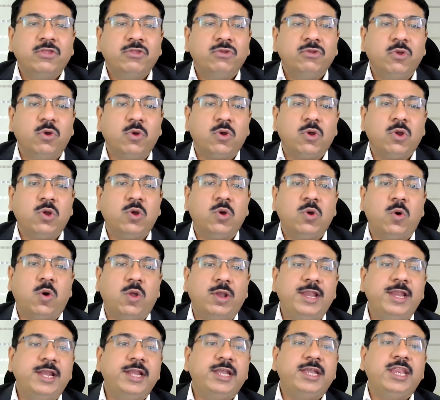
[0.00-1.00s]
So
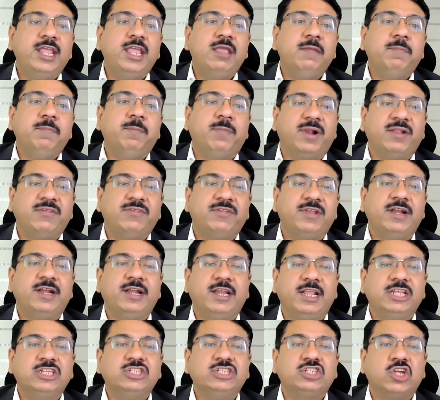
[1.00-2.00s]
quality
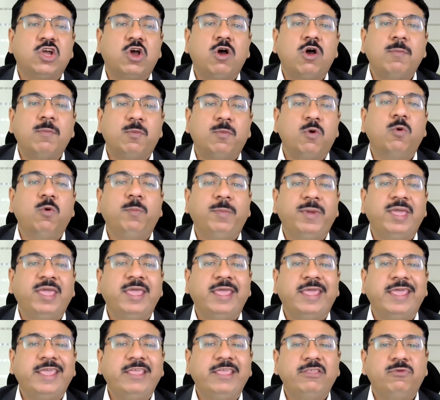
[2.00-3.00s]
percentage of OP
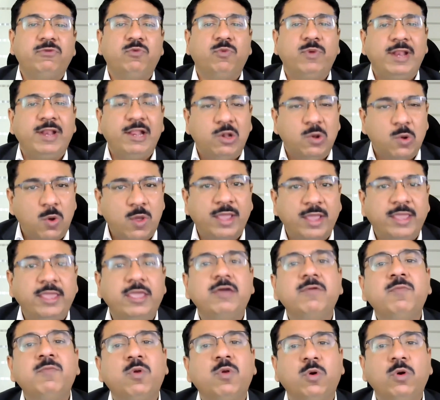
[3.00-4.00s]
is very low
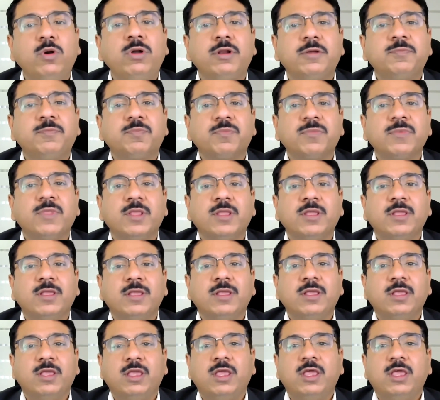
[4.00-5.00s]
hanging fruit.
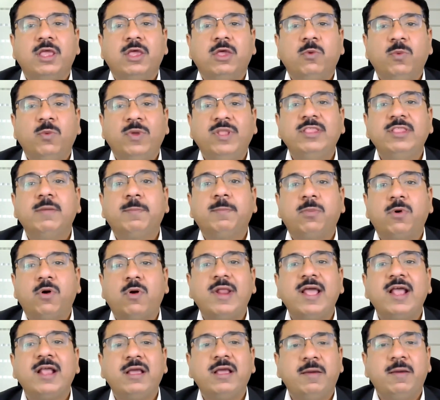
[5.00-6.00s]
When the
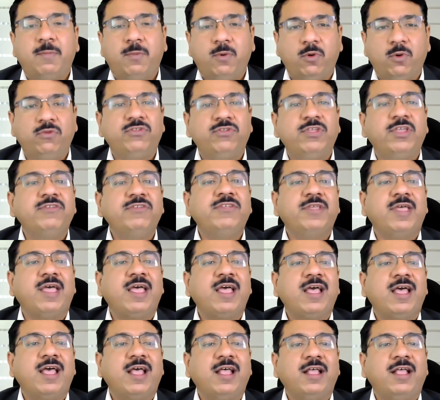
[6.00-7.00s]
product process
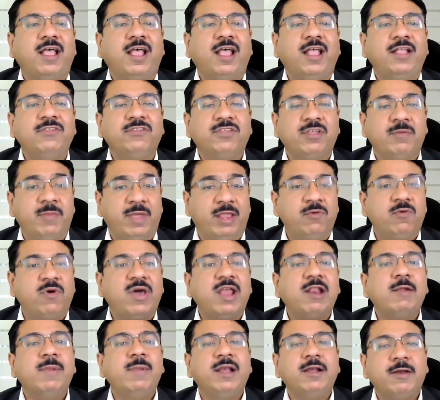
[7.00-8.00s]
and some
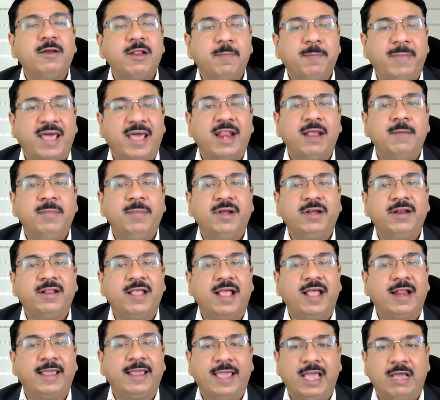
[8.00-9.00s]
environmental
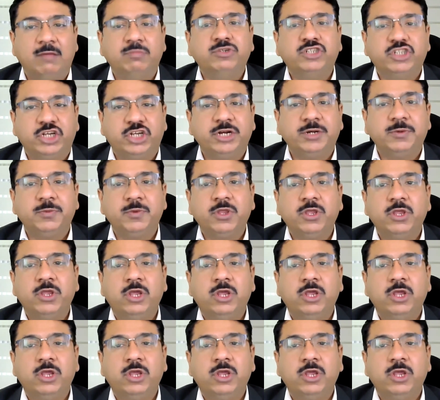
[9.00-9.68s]
parameter are captured,